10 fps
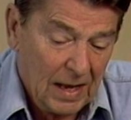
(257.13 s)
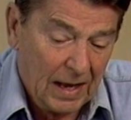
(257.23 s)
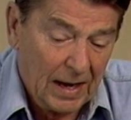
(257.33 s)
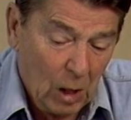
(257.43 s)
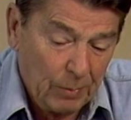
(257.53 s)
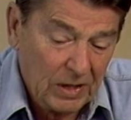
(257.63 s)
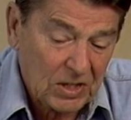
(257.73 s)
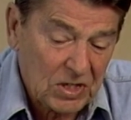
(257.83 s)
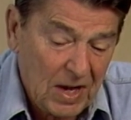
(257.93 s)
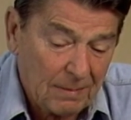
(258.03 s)
and helping
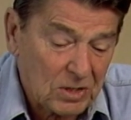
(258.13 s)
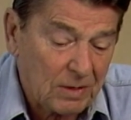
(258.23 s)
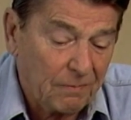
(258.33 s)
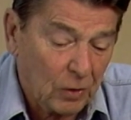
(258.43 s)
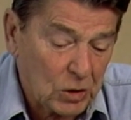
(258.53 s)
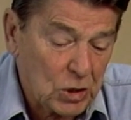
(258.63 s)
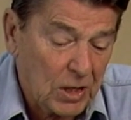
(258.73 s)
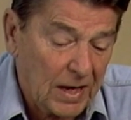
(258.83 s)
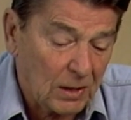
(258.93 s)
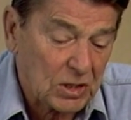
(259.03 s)
to stem subversion
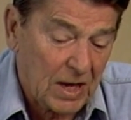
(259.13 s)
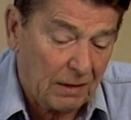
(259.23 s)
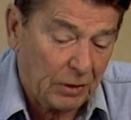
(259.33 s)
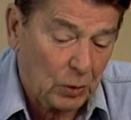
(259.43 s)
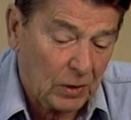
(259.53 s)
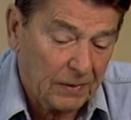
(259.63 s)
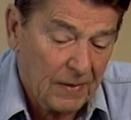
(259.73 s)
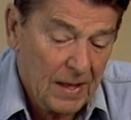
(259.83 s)
in El Salvador.